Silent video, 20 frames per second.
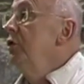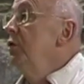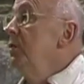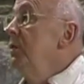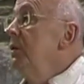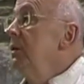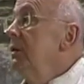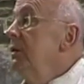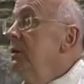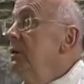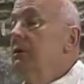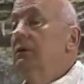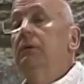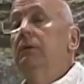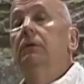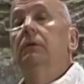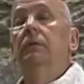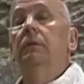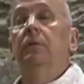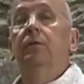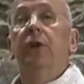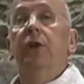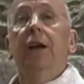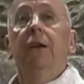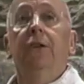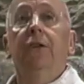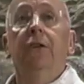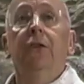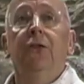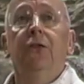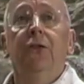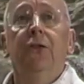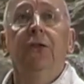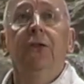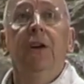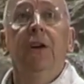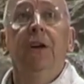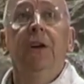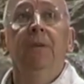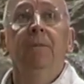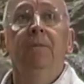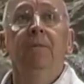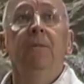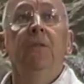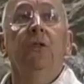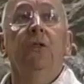you will practice today